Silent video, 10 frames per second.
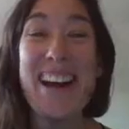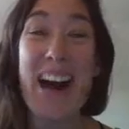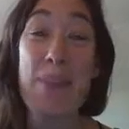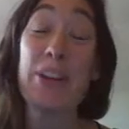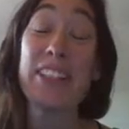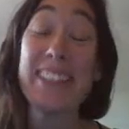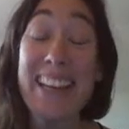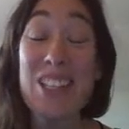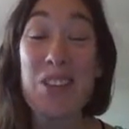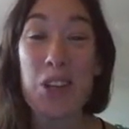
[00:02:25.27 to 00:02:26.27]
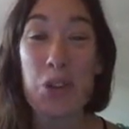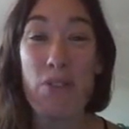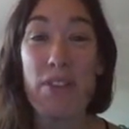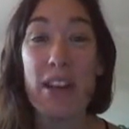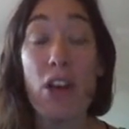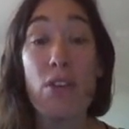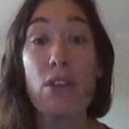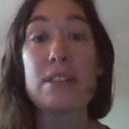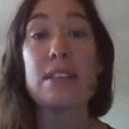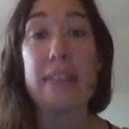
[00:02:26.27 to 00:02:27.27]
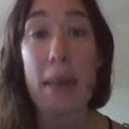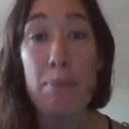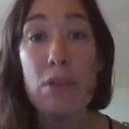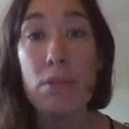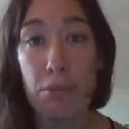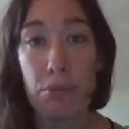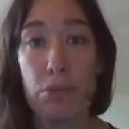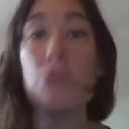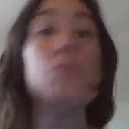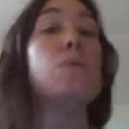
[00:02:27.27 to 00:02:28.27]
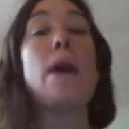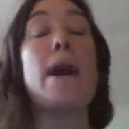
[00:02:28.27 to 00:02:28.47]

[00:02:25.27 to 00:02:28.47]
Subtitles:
or a link to a short video that'll step you through